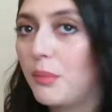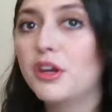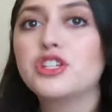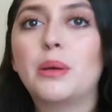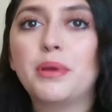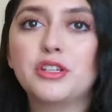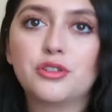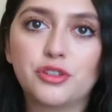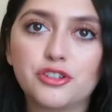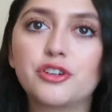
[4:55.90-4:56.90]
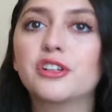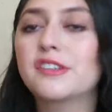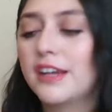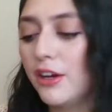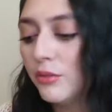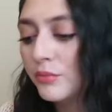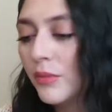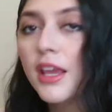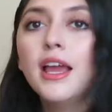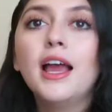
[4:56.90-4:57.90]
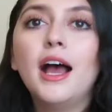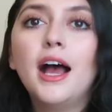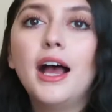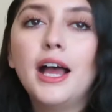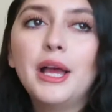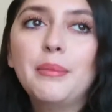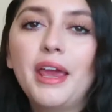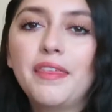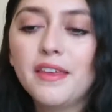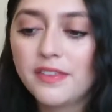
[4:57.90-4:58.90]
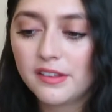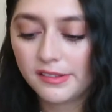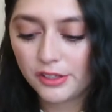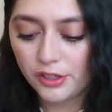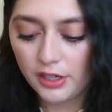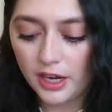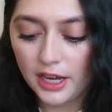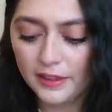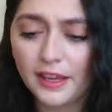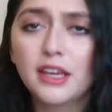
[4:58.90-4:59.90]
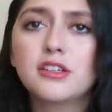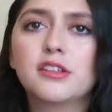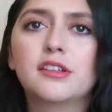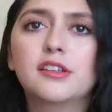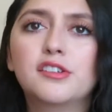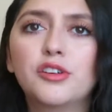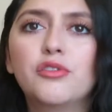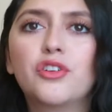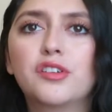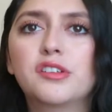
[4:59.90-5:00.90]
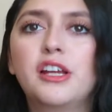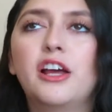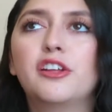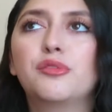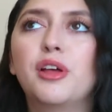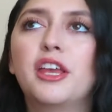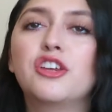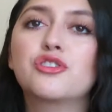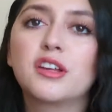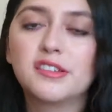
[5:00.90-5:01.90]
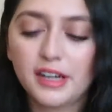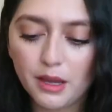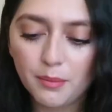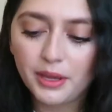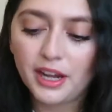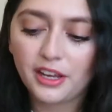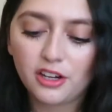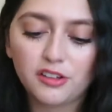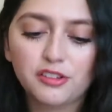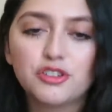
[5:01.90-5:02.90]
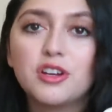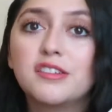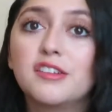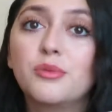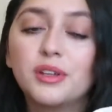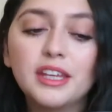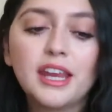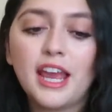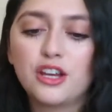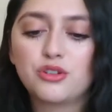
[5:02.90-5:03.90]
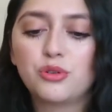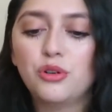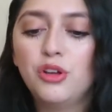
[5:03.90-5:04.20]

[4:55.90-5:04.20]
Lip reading: I'm going to jump into the shirts now. I think this skirt, I like it just because it's so versatile as well. I can dress it up and I can also dress it really casual.